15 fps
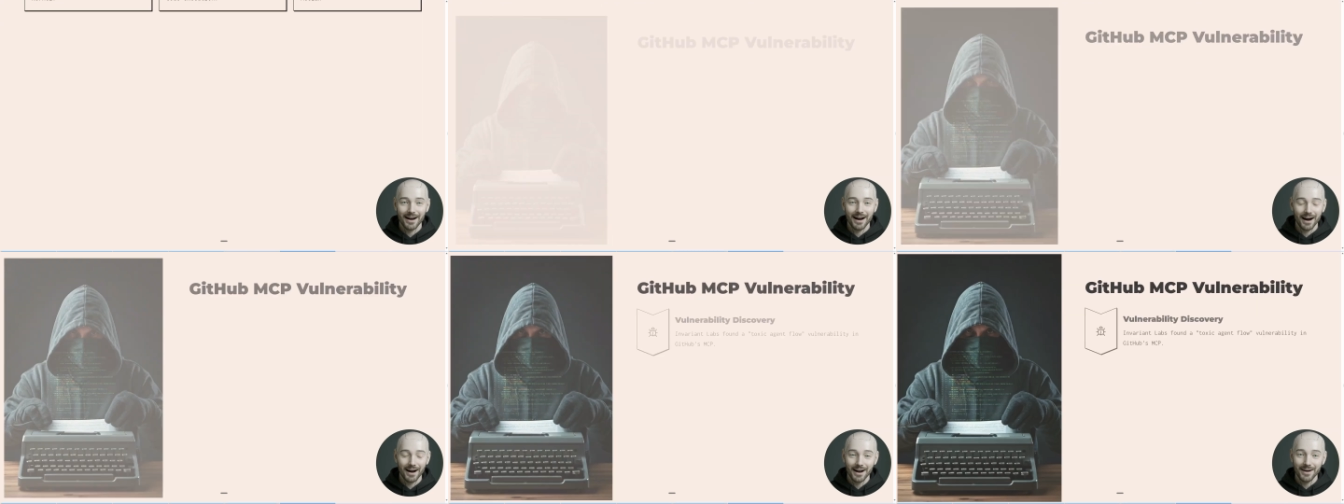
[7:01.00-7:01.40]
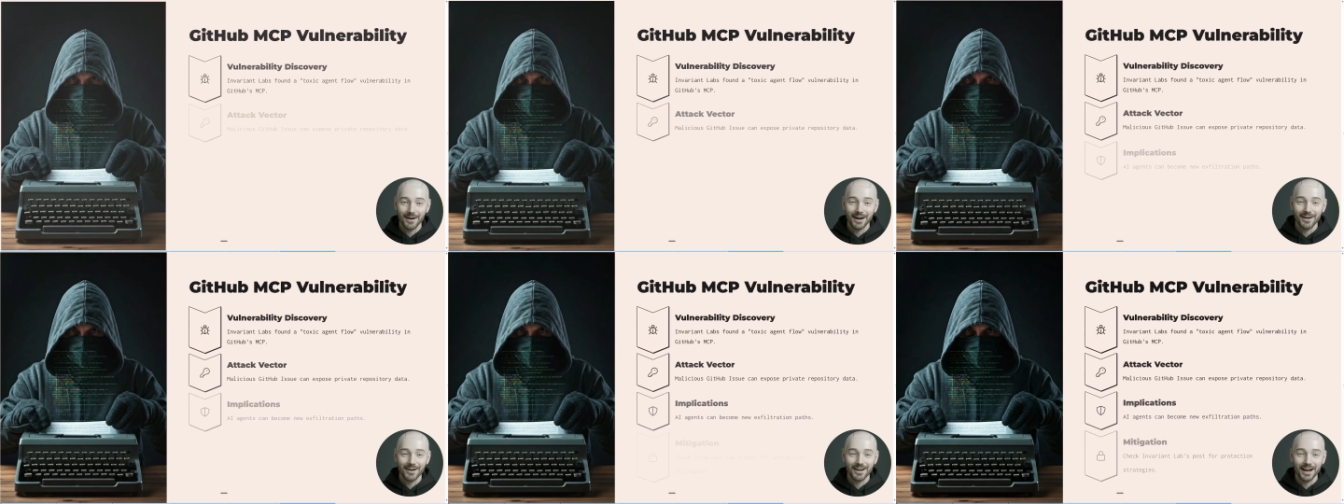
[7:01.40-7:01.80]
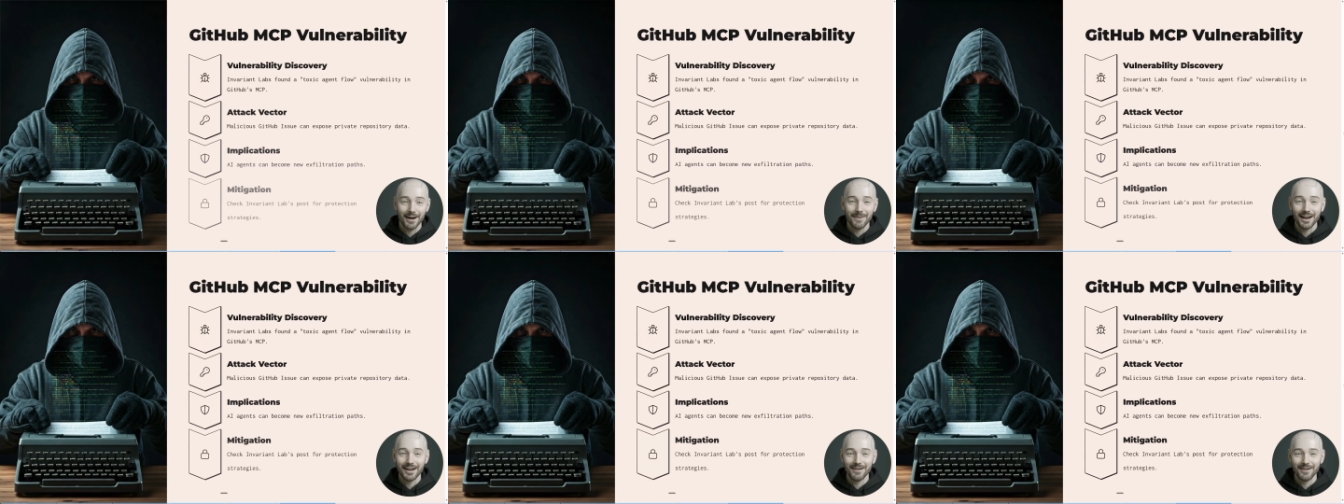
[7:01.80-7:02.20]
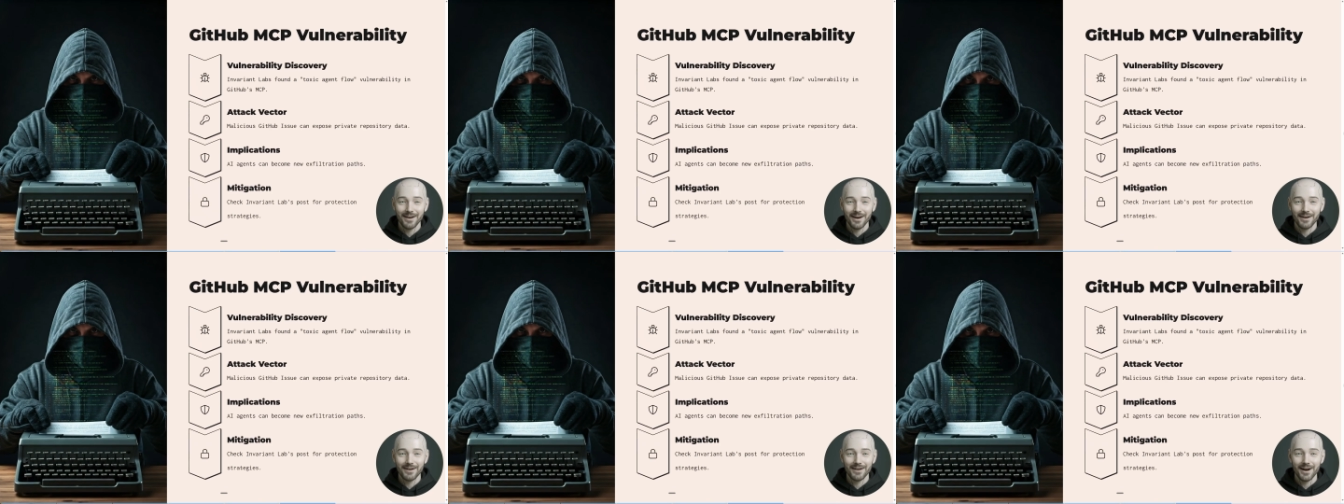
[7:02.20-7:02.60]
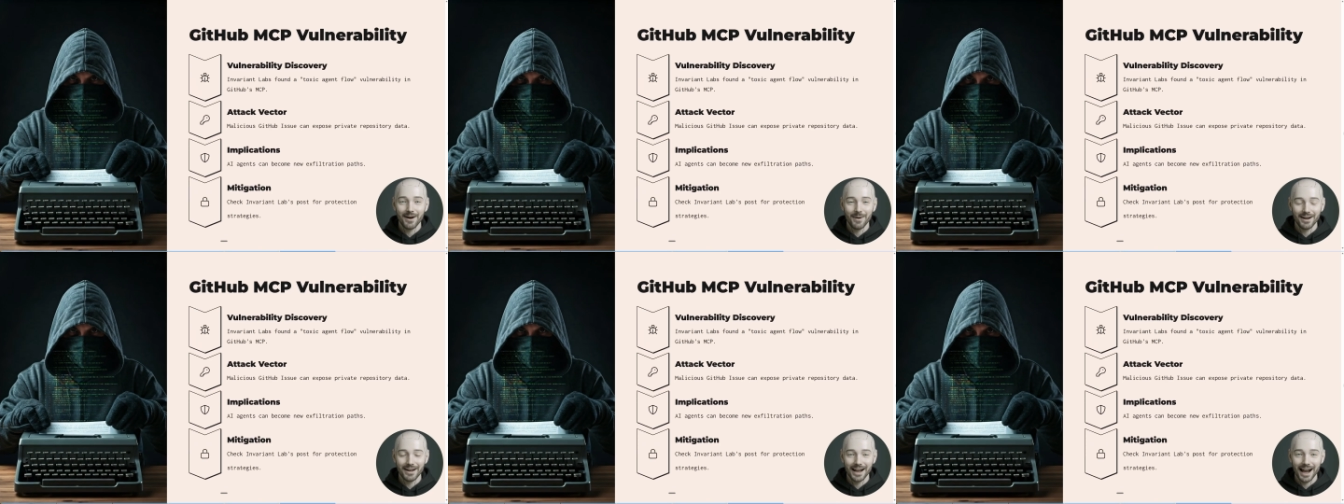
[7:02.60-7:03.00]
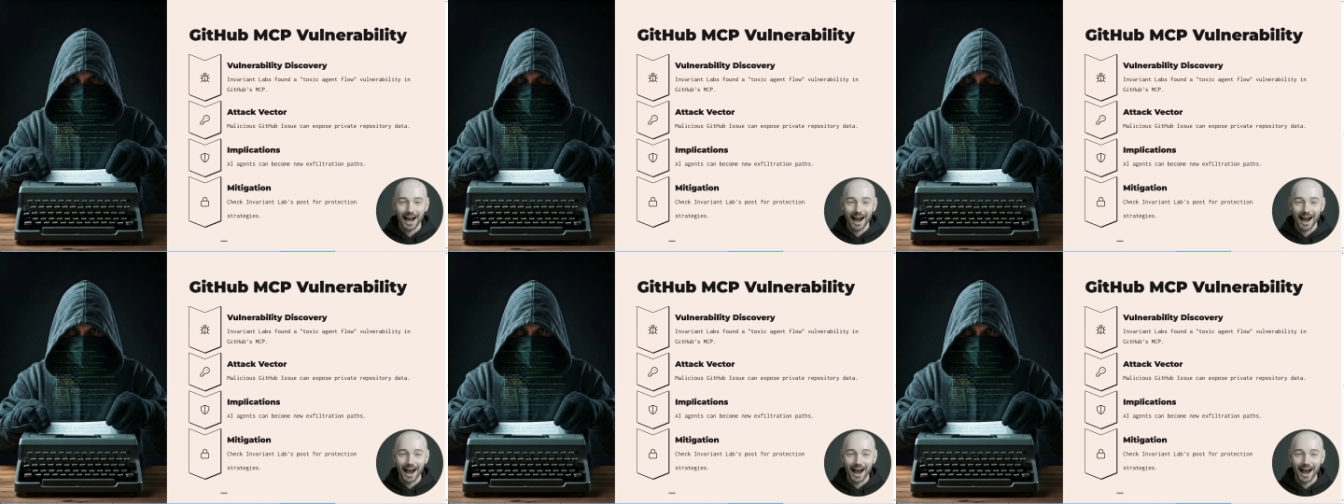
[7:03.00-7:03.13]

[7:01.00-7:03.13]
another interesting piece of news was the